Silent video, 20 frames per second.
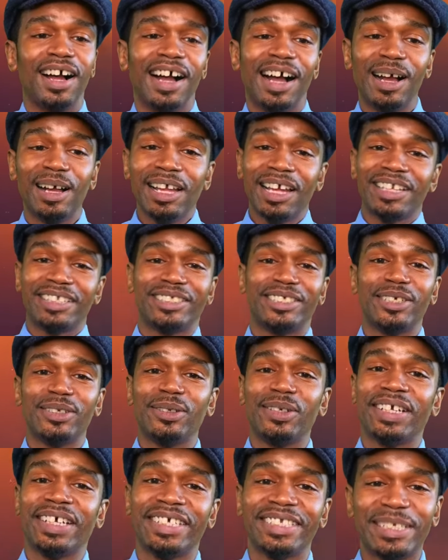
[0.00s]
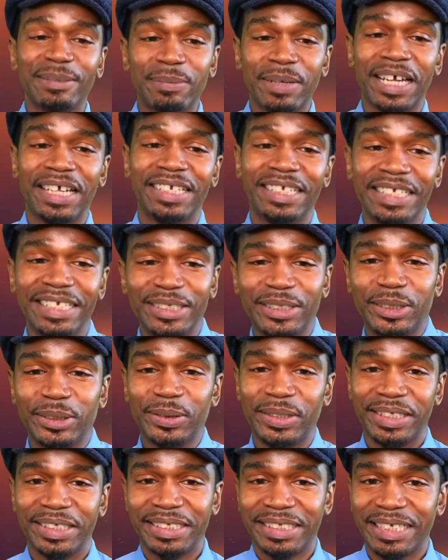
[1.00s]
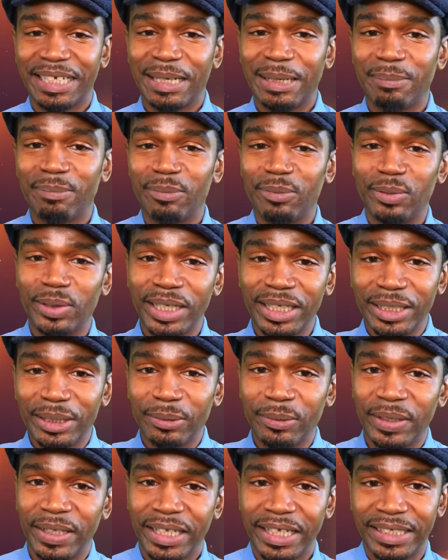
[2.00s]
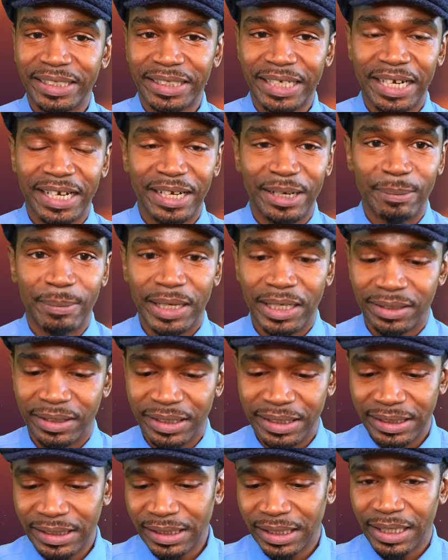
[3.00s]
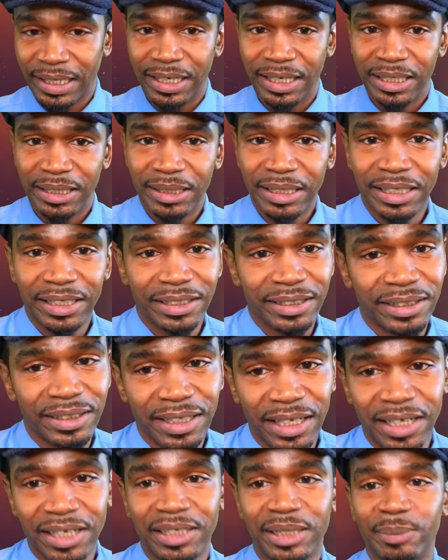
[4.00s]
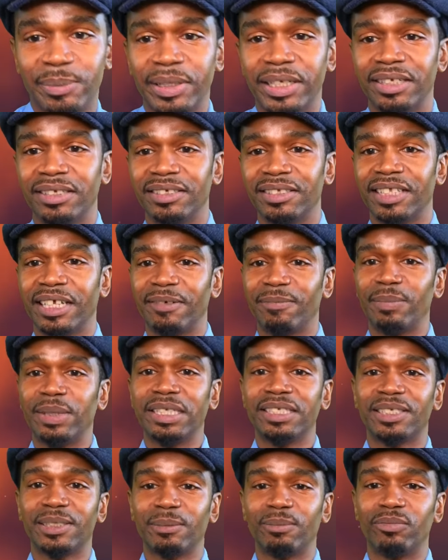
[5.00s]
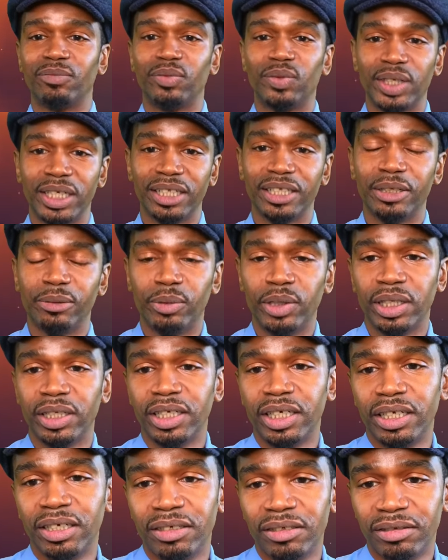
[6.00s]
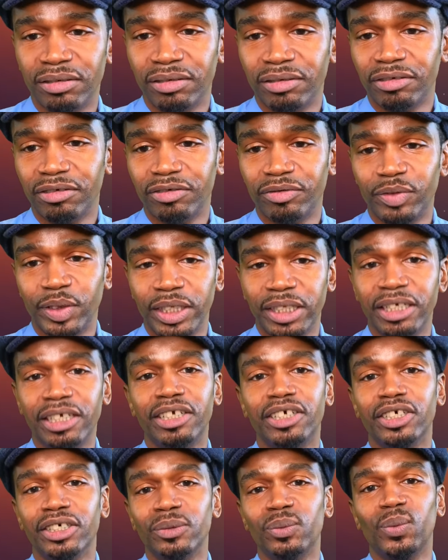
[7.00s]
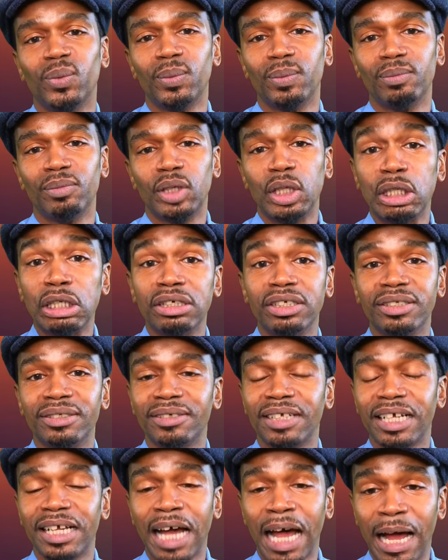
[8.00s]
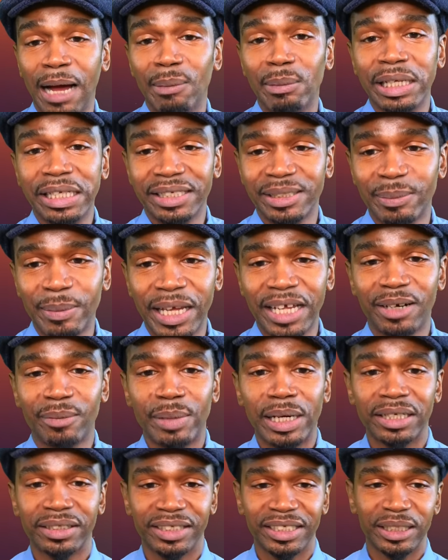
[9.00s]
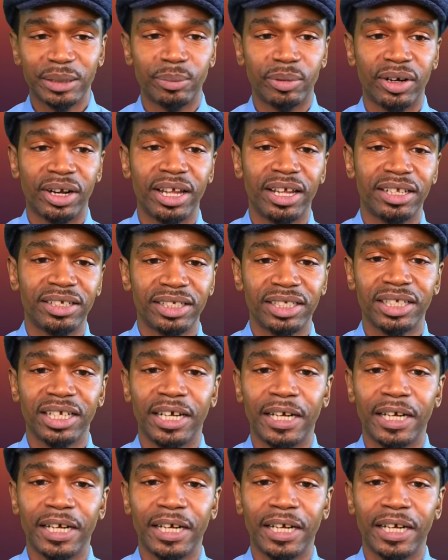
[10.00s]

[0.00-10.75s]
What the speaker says: I gotta tell you guys, I'm kinda into this. I'm really, really excited about this line because there have been some really, really, really good comments made about this brand.